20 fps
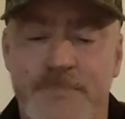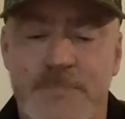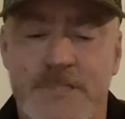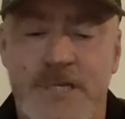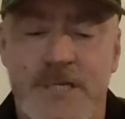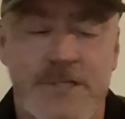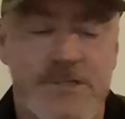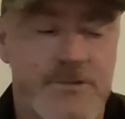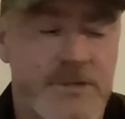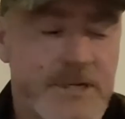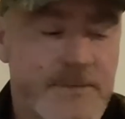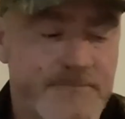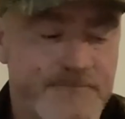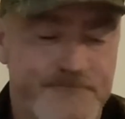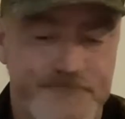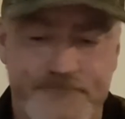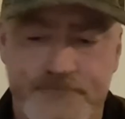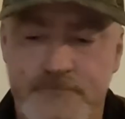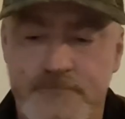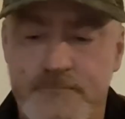sensor in it,
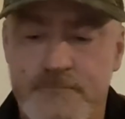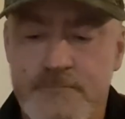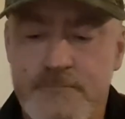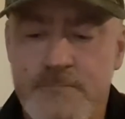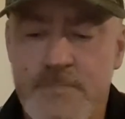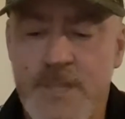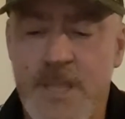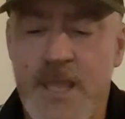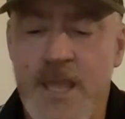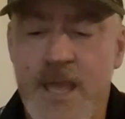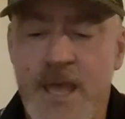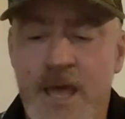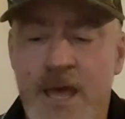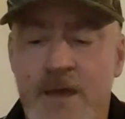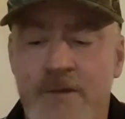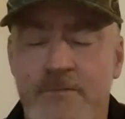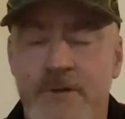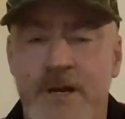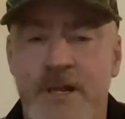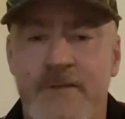
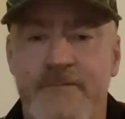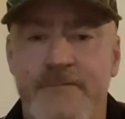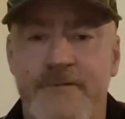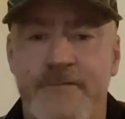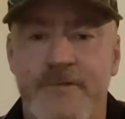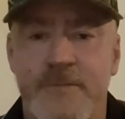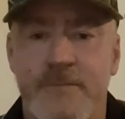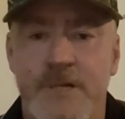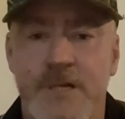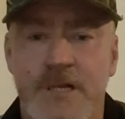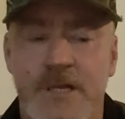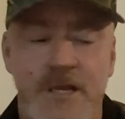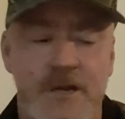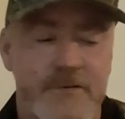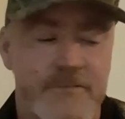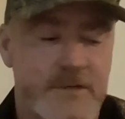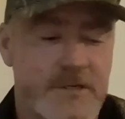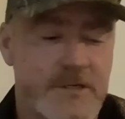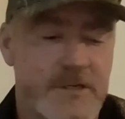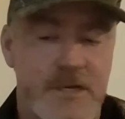running at 50
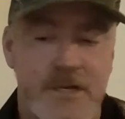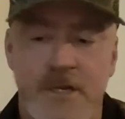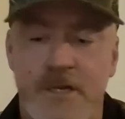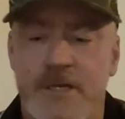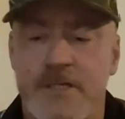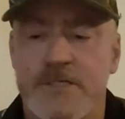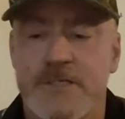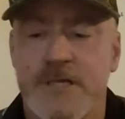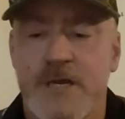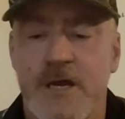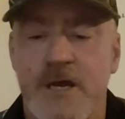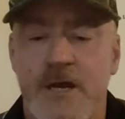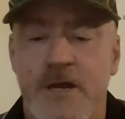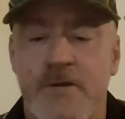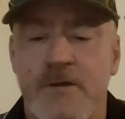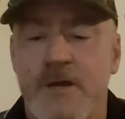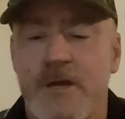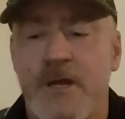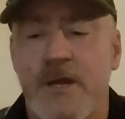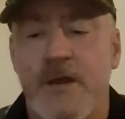millikelvin.
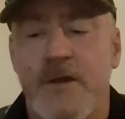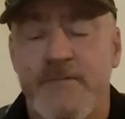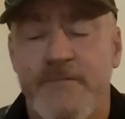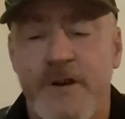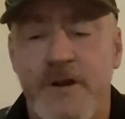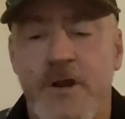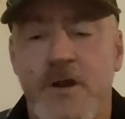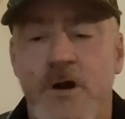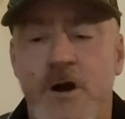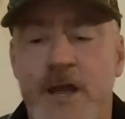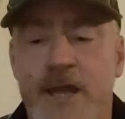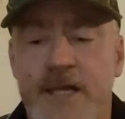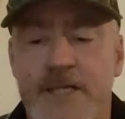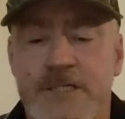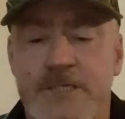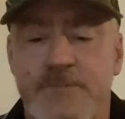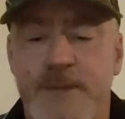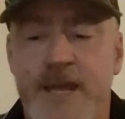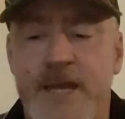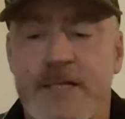So very high-end
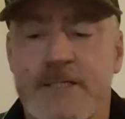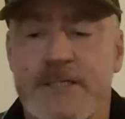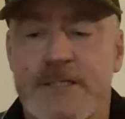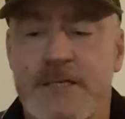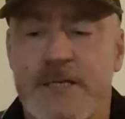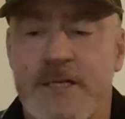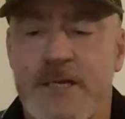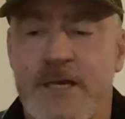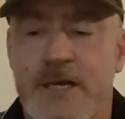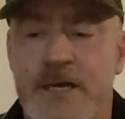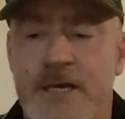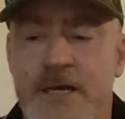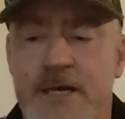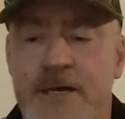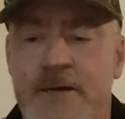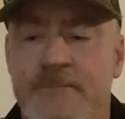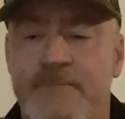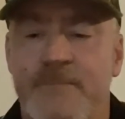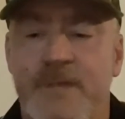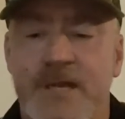specs.
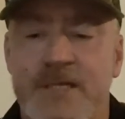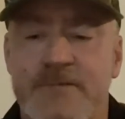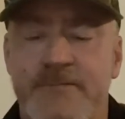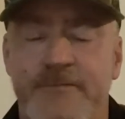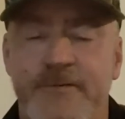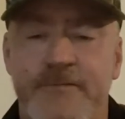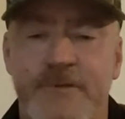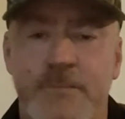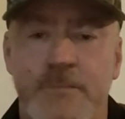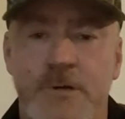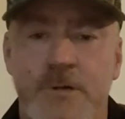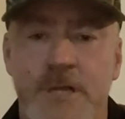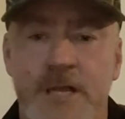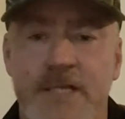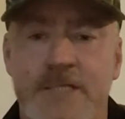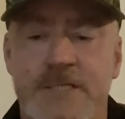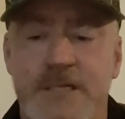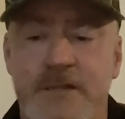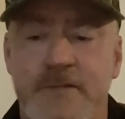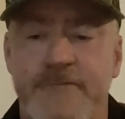Has a 50 mm
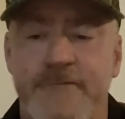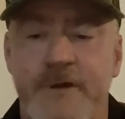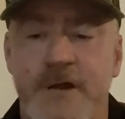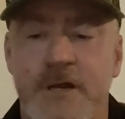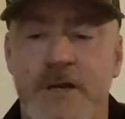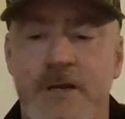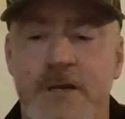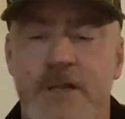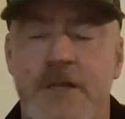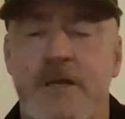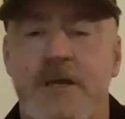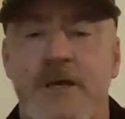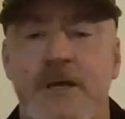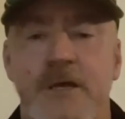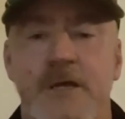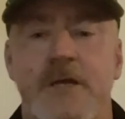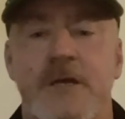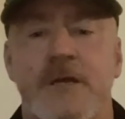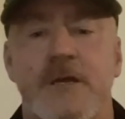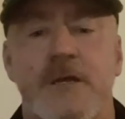lens at the front,
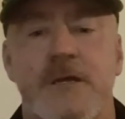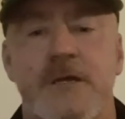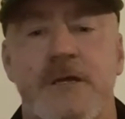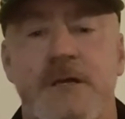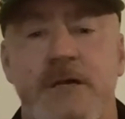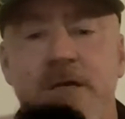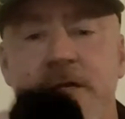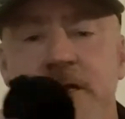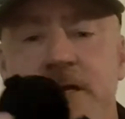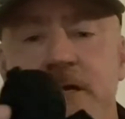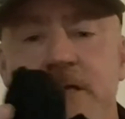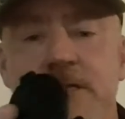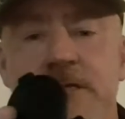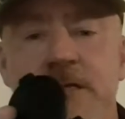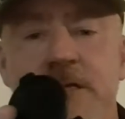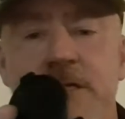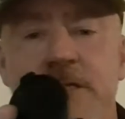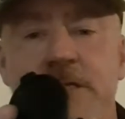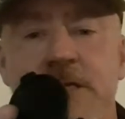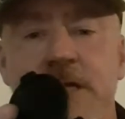as you
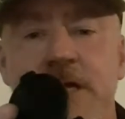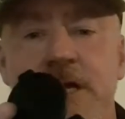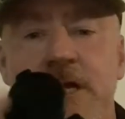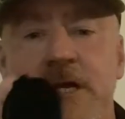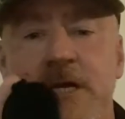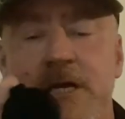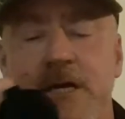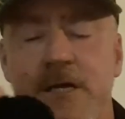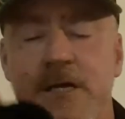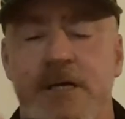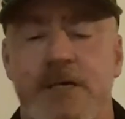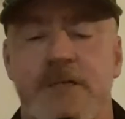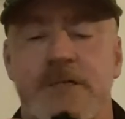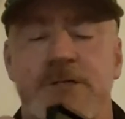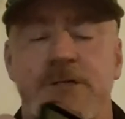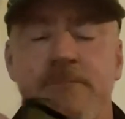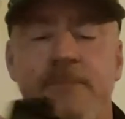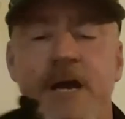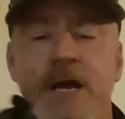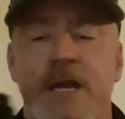can see,
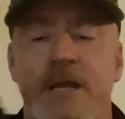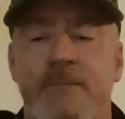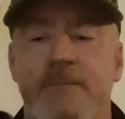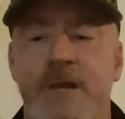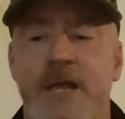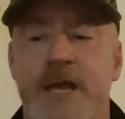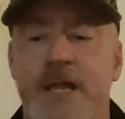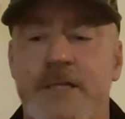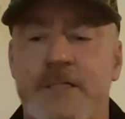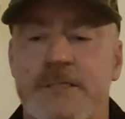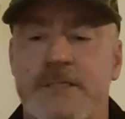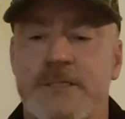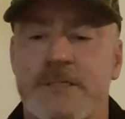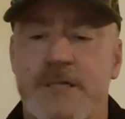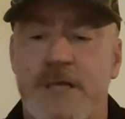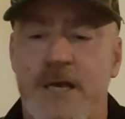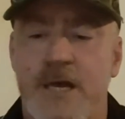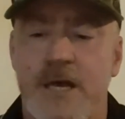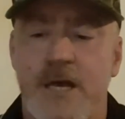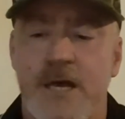germanium lens.